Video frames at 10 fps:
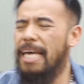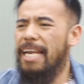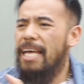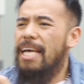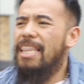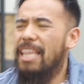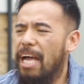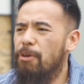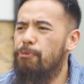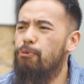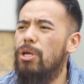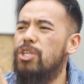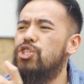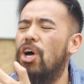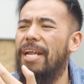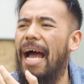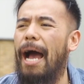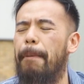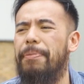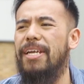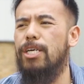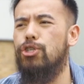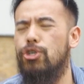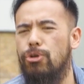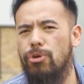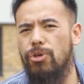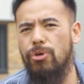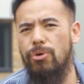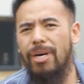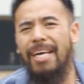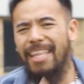then life will start happening to you.